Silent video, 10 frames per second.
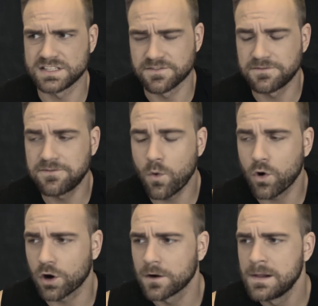season
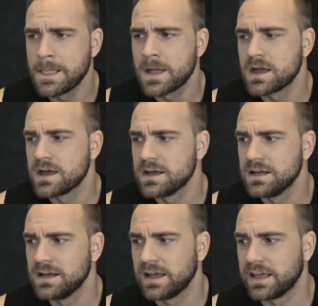four,
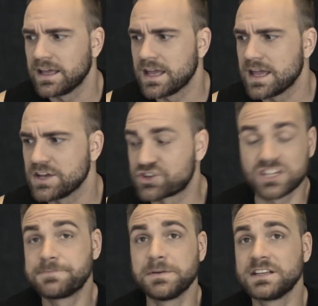
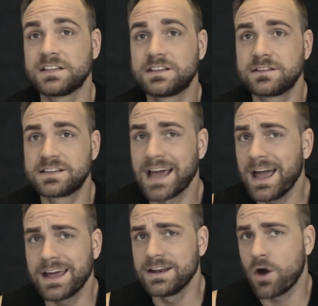she's been
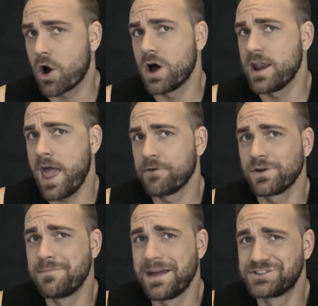dead on
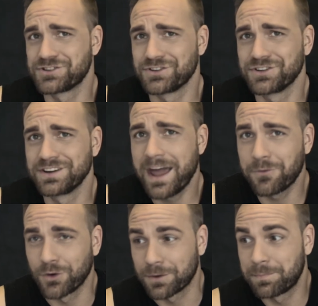every major
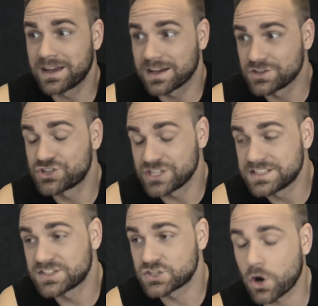network because she
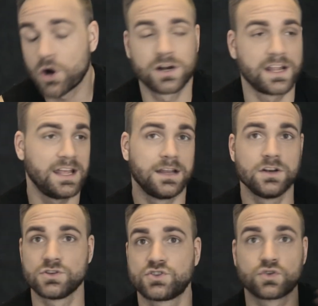starred
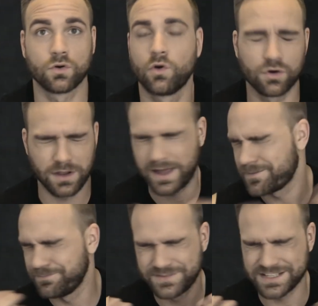in so, or like
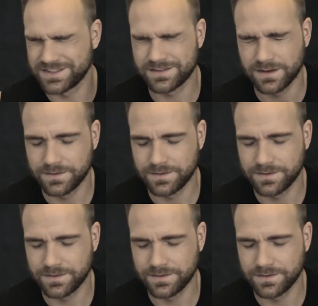didn't